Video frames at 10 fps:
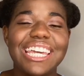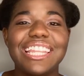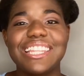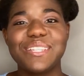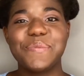
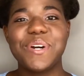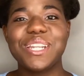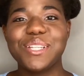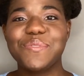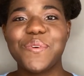This one
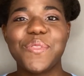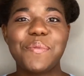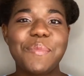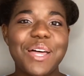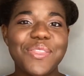is for the
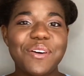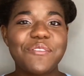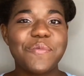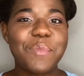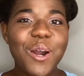month
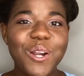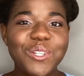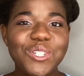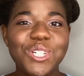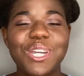of
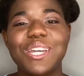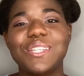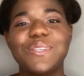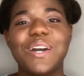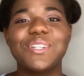March.
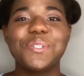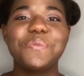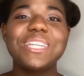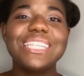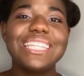So I just
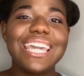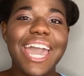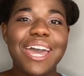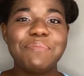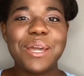recently
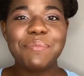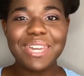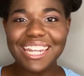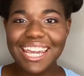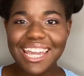had my
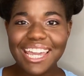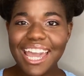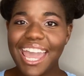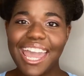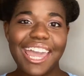meeting
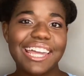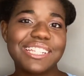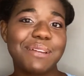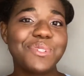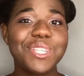and
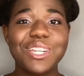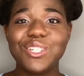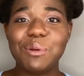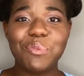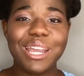I'm just gonna
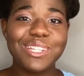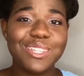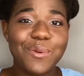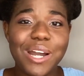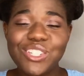jump right into
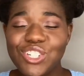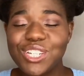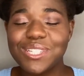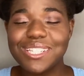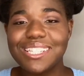the
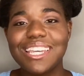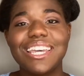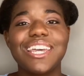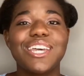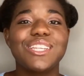questions.
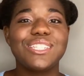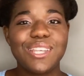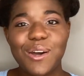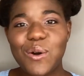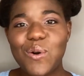
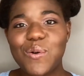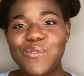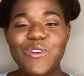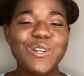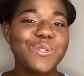So
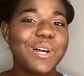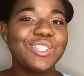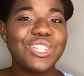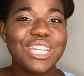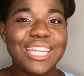first
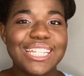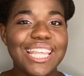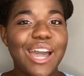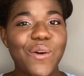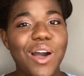question is,
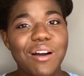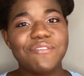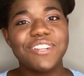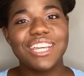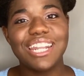how
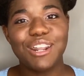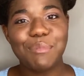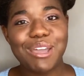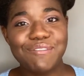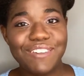confident am
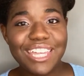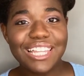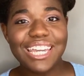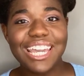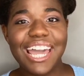I
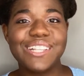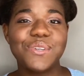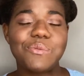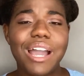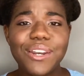feeling as a
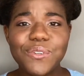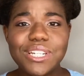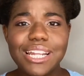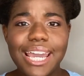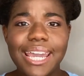writer
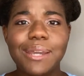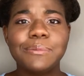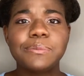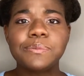today?